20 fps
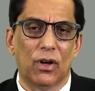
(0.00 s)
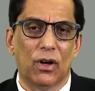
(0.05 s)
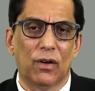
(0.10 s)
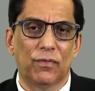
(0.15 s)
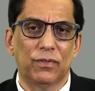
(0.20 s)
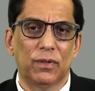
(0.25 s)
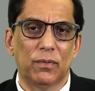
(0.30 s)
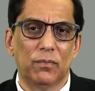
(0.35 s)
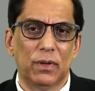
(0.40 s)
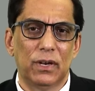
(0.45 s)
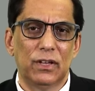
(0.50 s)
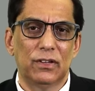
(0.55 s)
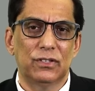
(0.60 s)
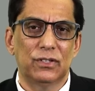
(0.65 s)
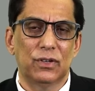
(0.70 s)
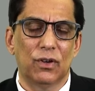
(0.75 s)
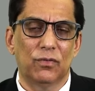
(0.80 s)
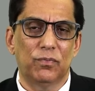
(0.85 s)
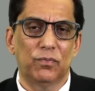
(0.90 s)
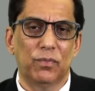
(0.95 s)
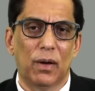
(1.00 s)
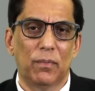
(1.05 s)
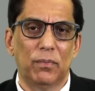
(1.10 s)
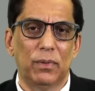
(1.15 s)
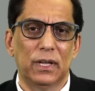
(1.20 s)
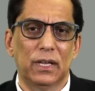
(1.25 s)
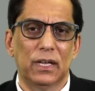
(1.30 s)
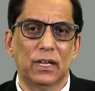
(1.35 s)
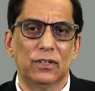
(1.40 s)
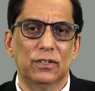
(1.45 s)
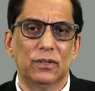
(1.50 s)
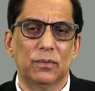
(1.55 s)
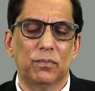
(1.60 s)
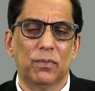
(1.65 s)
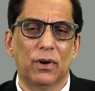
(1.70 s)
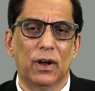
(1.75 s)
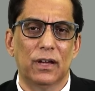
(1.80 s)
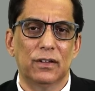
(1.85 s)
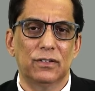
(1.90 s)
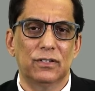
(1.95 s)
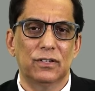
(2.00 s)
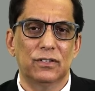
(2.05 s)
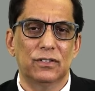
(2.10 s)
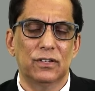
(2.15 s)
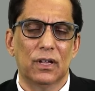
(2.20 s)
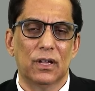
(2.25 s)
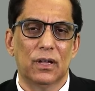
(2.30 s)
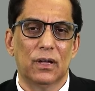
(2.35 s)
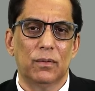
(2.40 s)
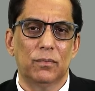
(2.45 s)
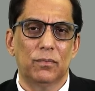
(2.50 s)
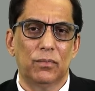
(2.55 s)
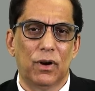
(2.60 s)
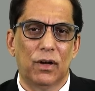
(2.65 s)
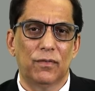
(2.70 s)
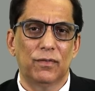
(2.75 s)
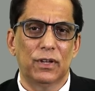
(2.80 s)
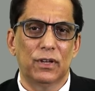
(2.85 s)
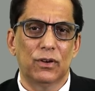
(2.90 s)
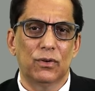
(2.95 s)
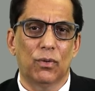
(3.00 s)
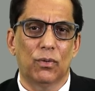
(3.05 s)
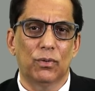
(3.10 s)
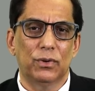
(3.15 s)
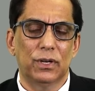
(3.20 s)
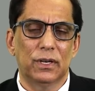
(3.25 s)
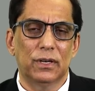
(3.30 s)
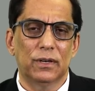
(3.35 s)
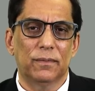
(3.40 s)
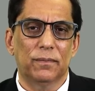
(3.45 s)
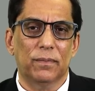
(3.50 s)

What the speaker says: of the Minister of Public Enterprises, Pravin Gordhan.